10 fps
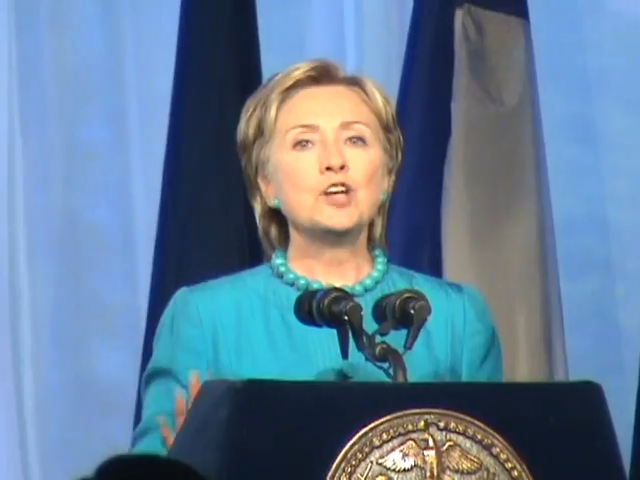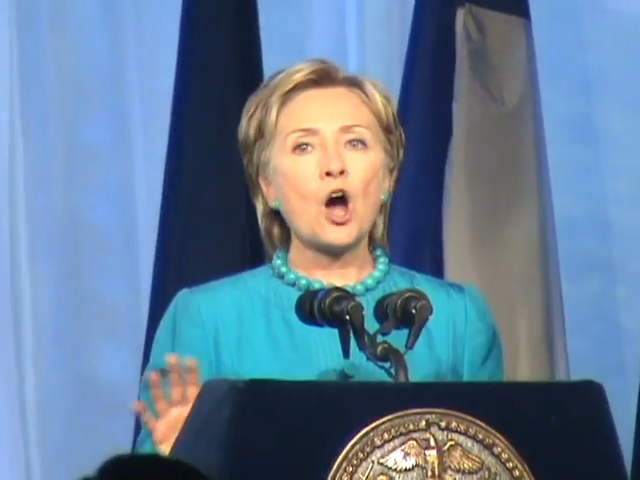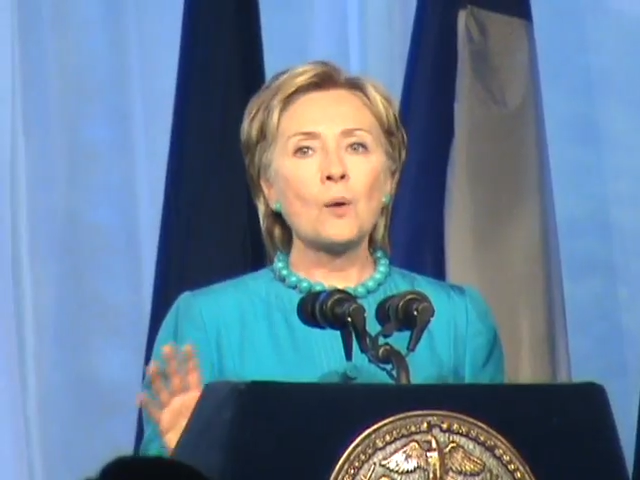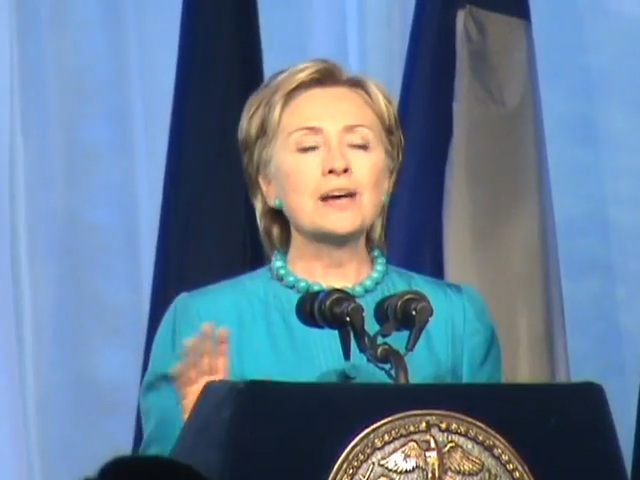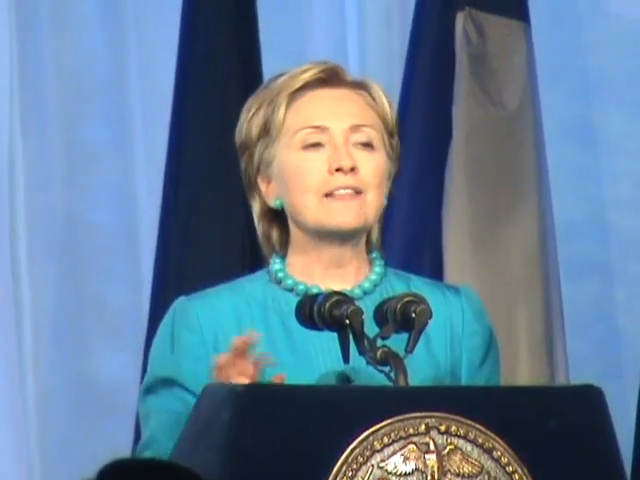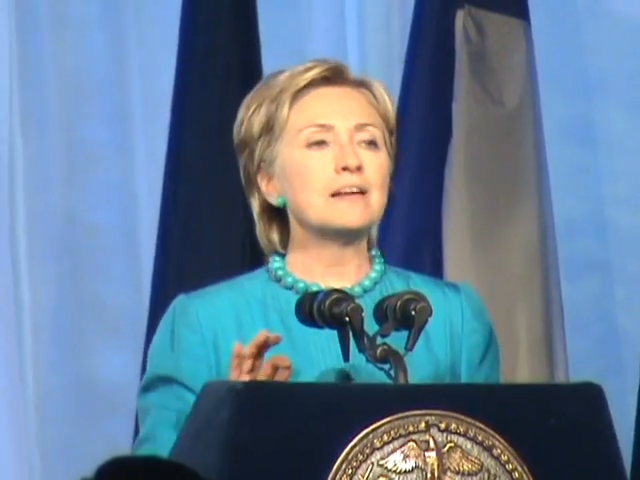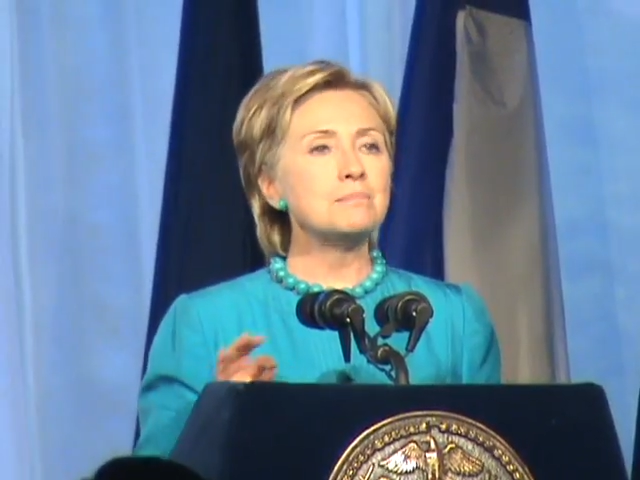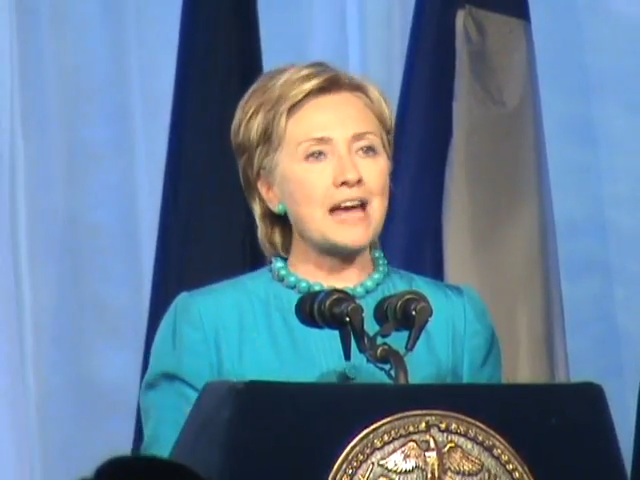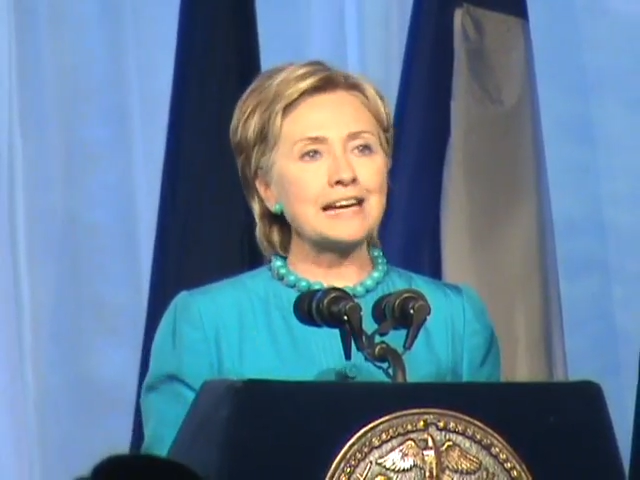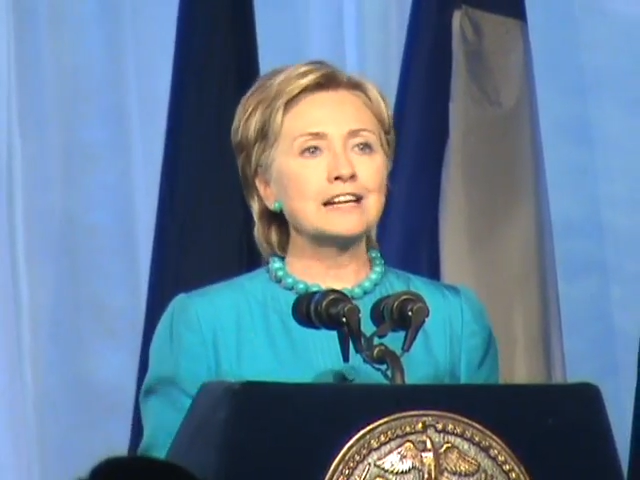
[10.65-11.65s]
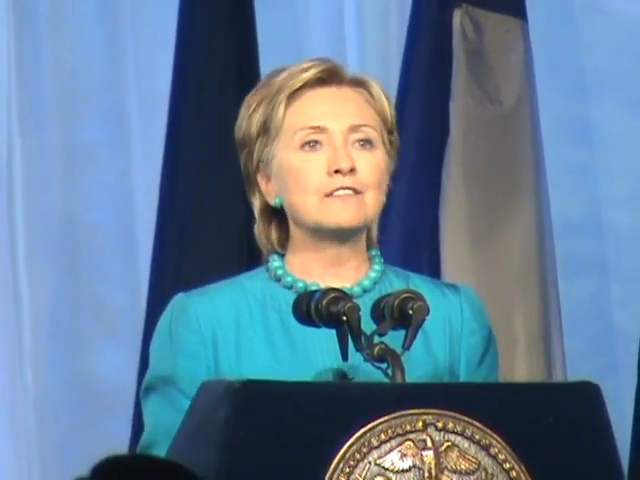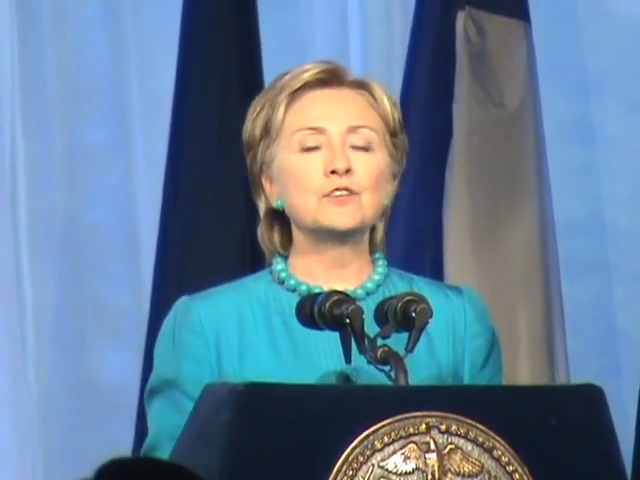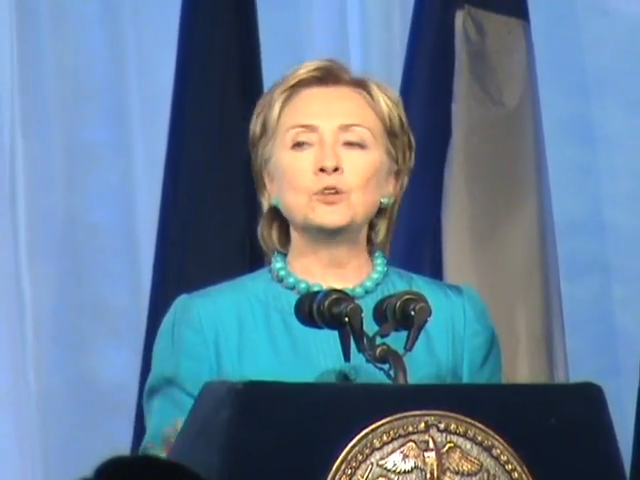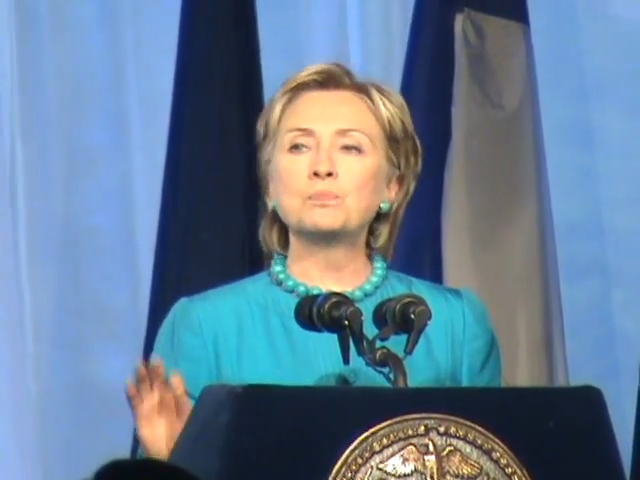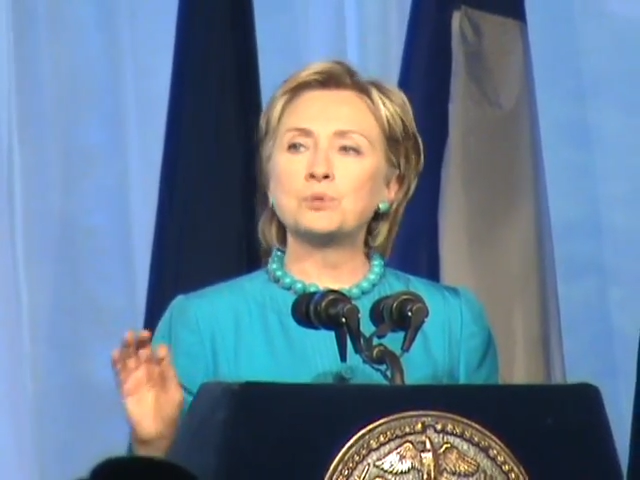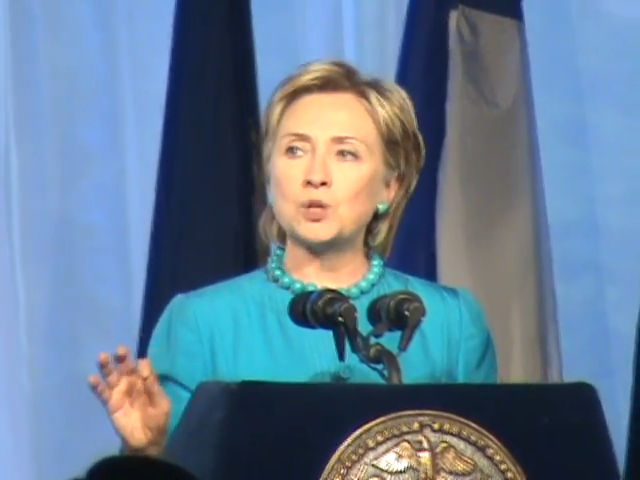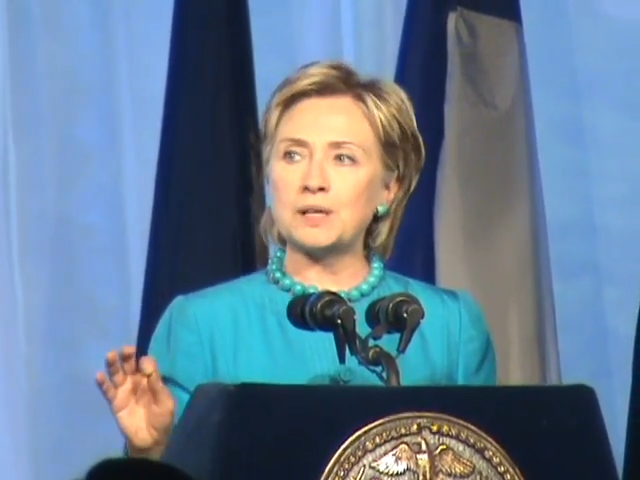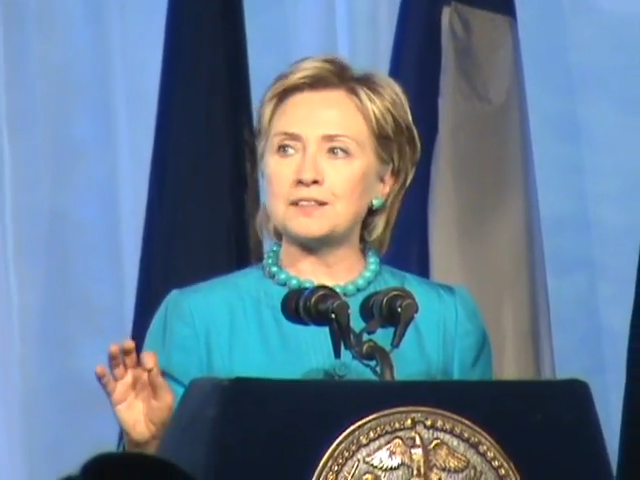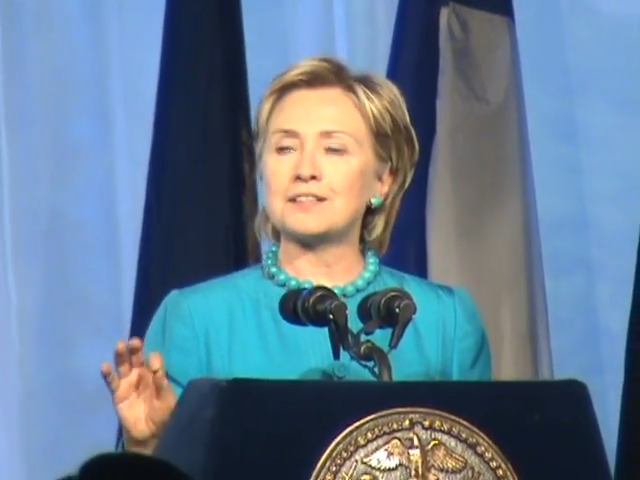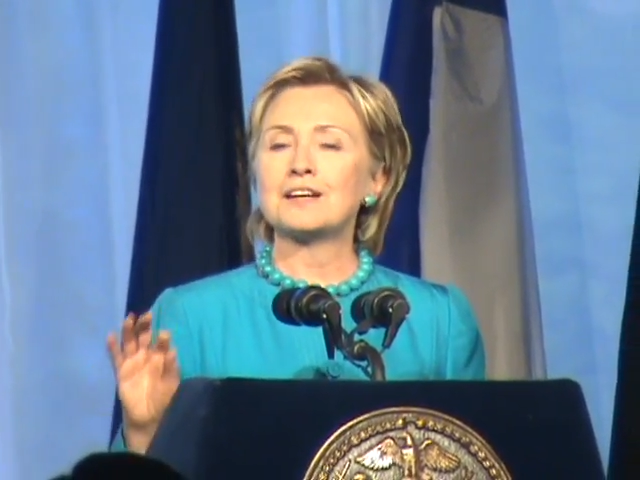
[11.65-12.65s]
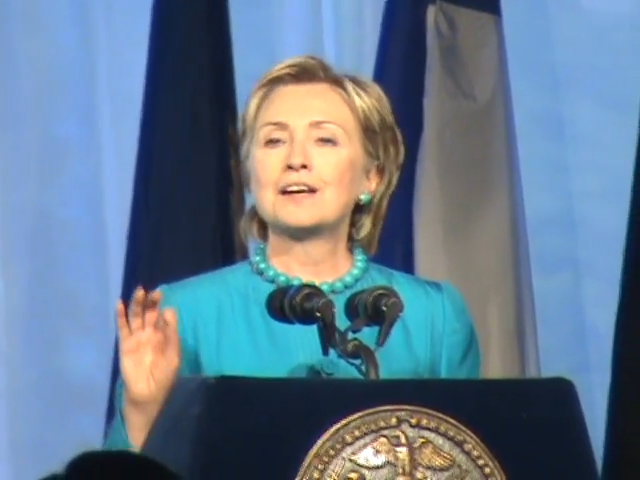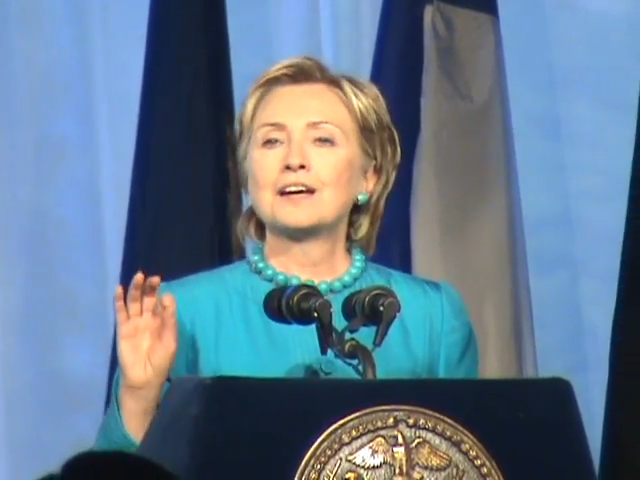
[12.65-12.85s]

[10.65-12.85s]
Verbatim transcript: knowing that many of you put